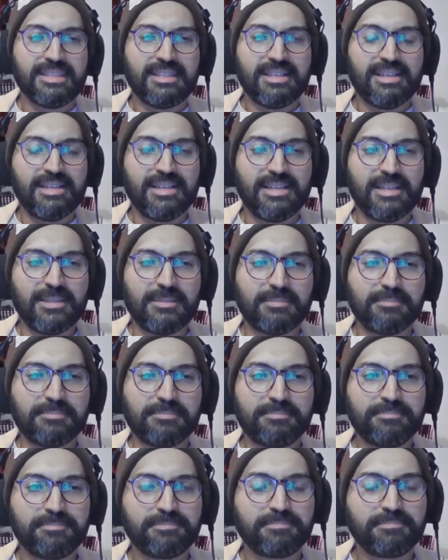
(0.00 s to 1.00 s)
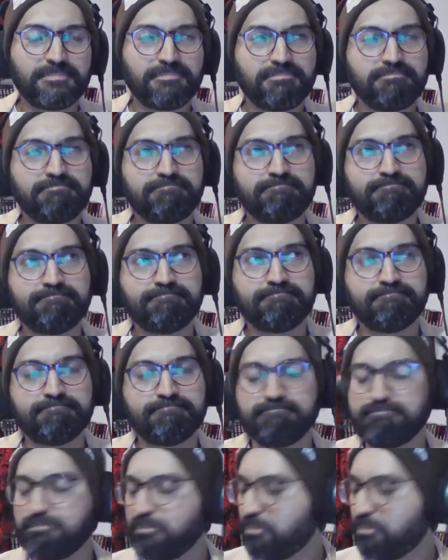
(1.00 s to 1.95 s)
um hmm,